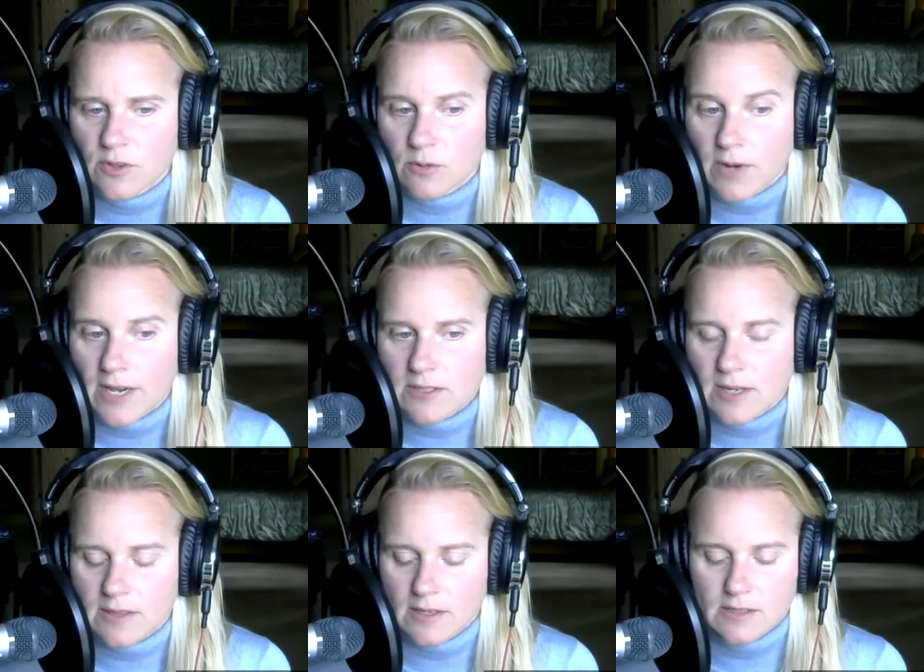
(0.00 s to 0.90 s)
the rest, I
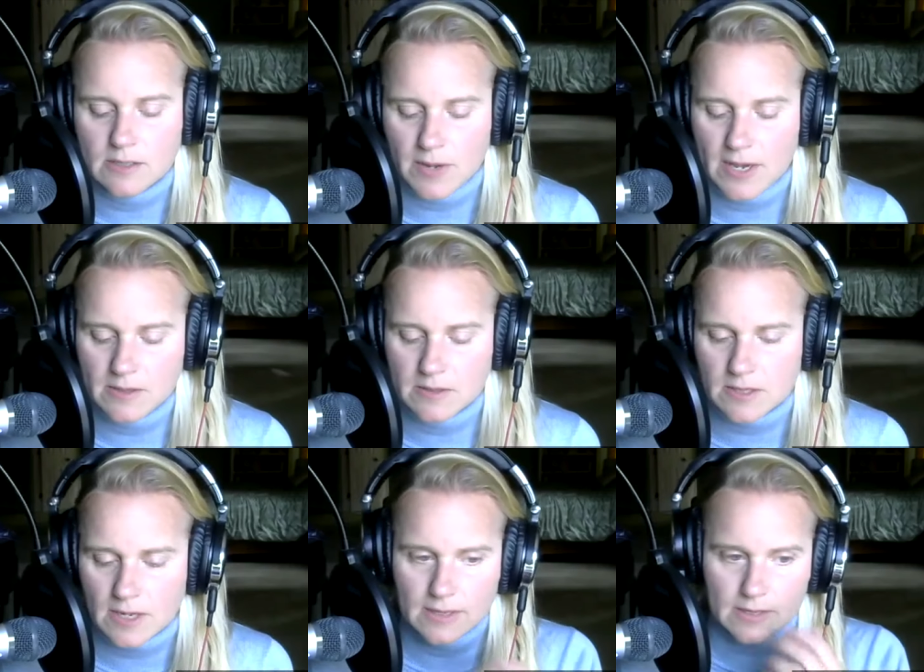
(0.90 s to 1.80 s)
think it depends.
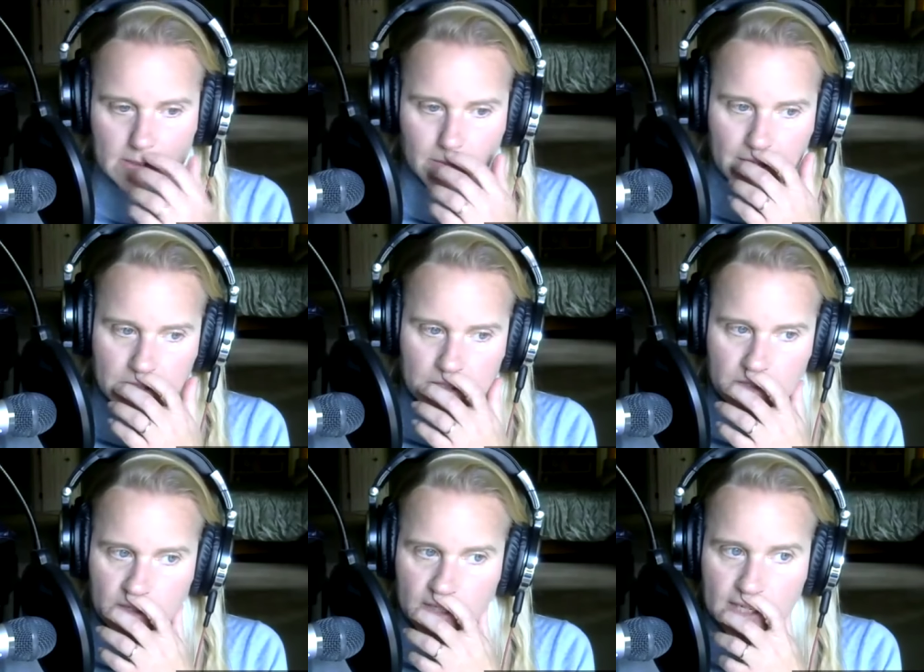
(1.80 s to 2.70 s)
I think it depends on
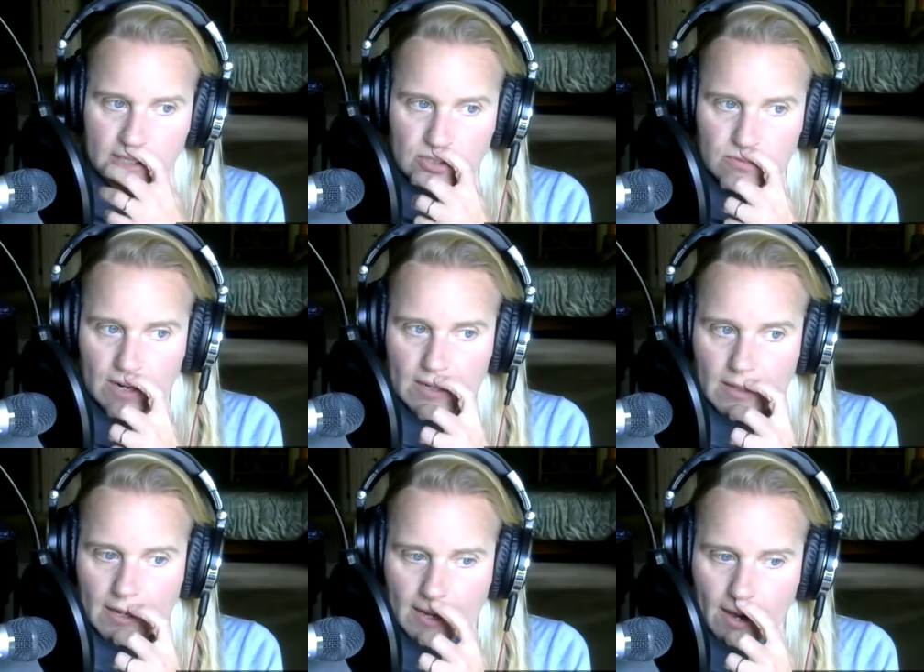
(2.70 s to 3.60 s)
your niche, right?
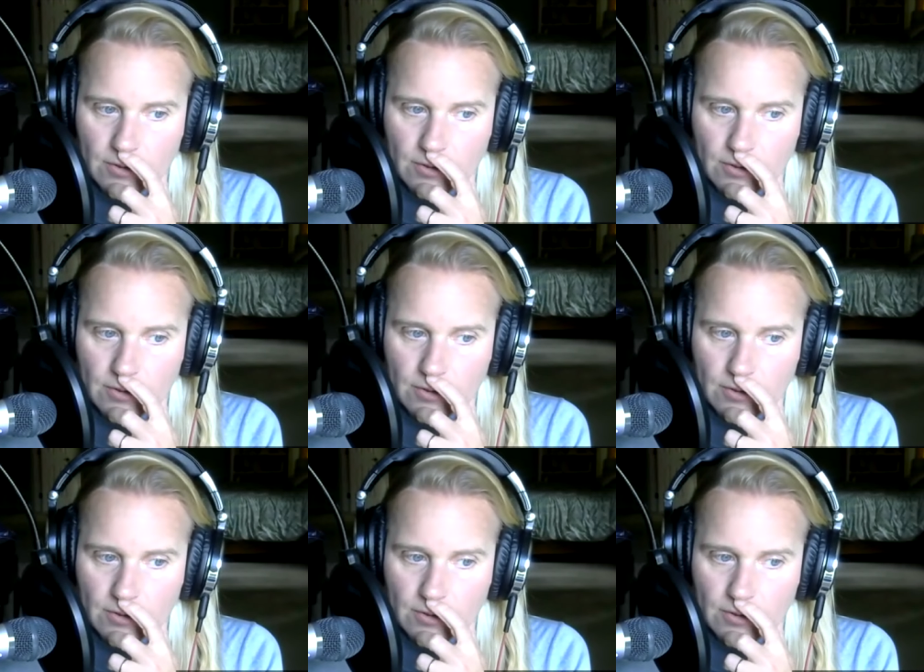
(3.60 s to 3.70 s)
Like how